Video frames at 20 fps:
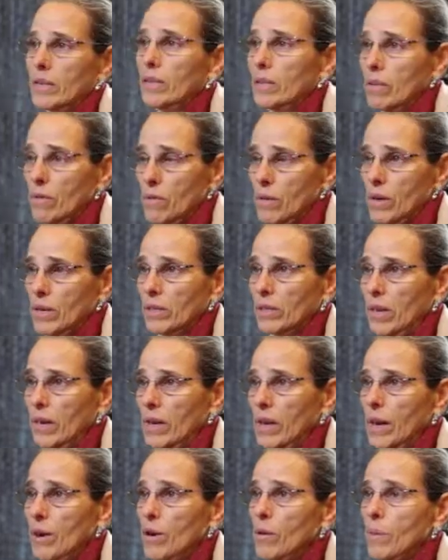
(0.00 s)
to the things they
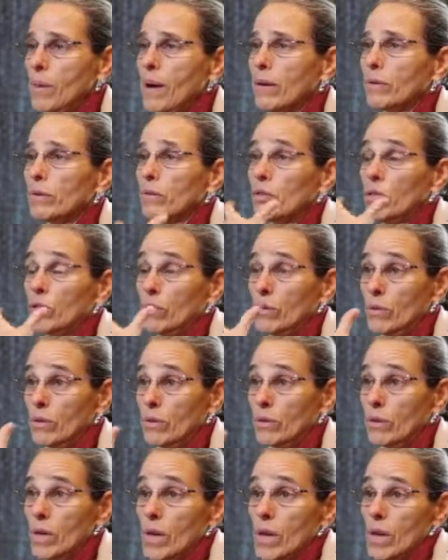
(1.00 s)
care about, to
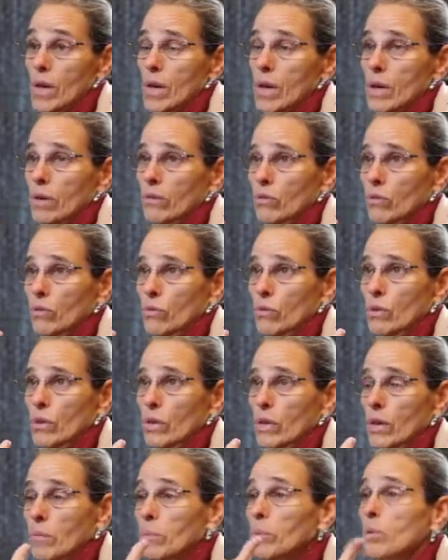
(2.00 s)

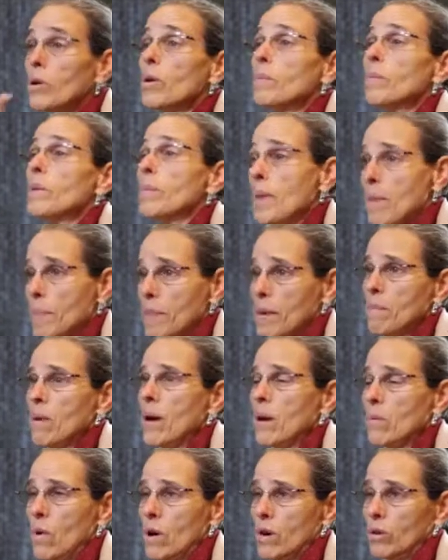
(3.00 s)
the employment that they
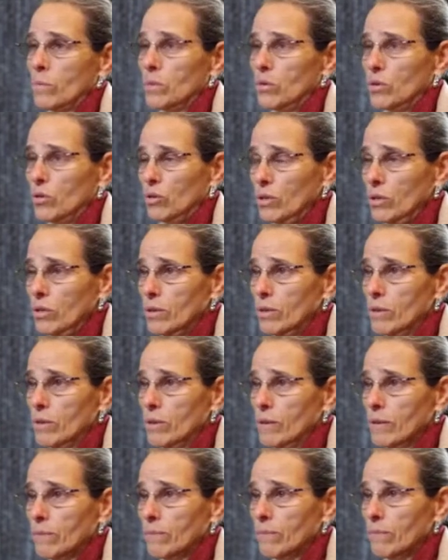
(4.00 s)
might want to pursue,
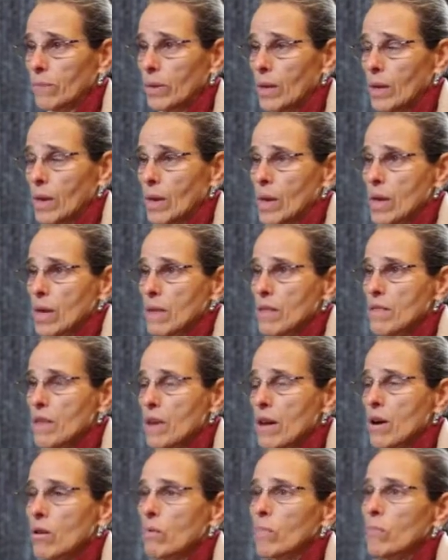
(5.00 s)

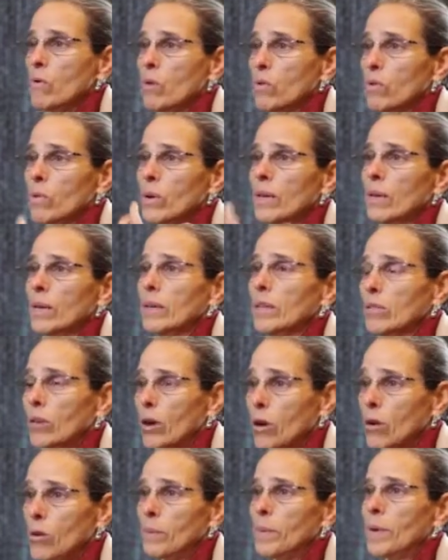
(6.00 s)
they are more willing
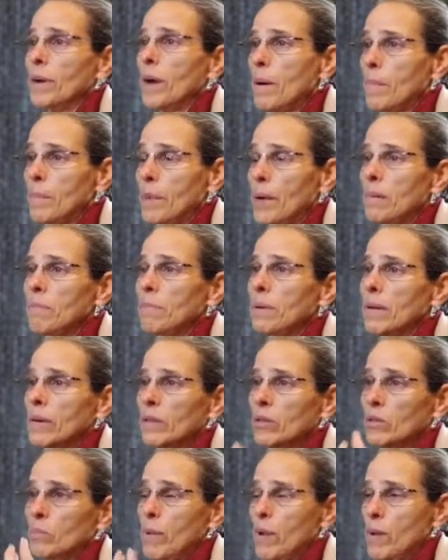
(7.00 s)
to open up and be
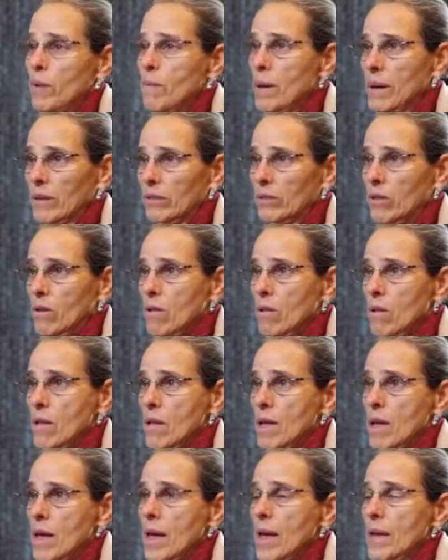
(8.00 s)
experimental
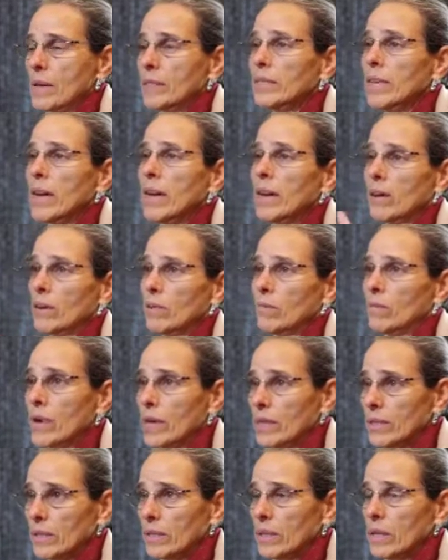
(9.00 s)
and take a
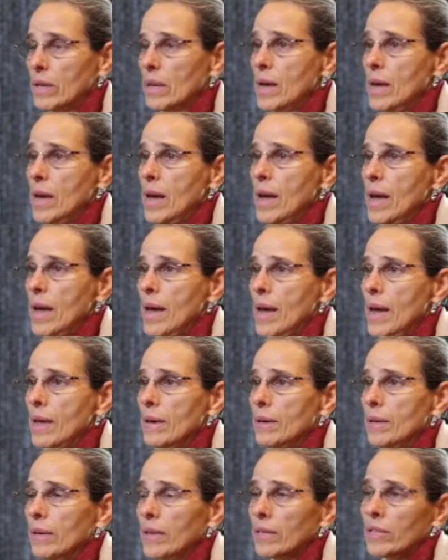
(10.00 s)
risk
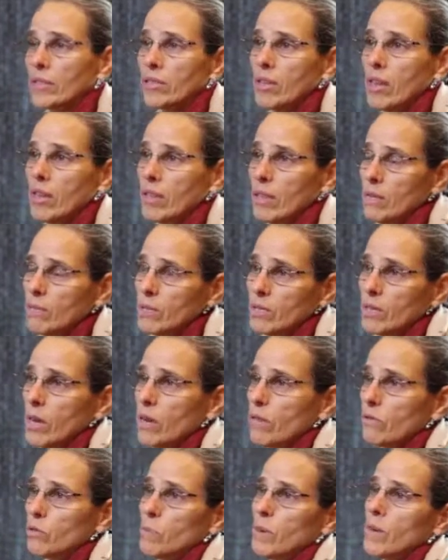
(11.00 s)
and extend
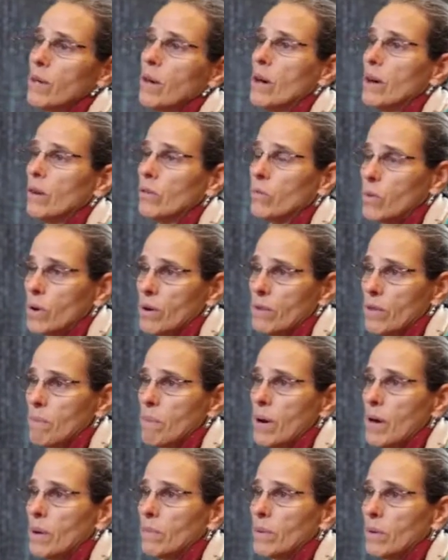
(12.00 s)
themselves beyond where they
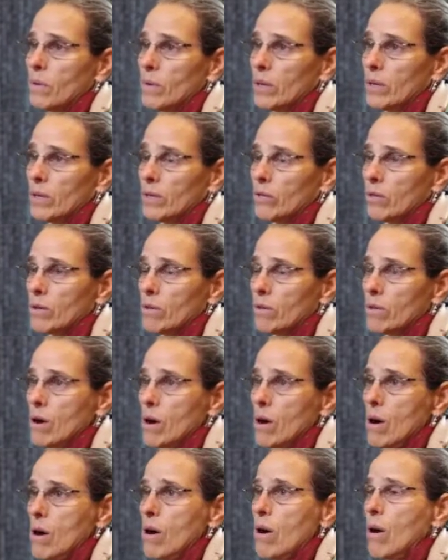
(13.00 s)
might be willing to.
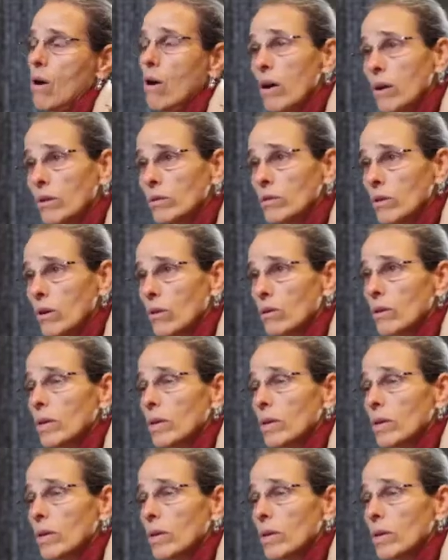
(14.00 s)
Also,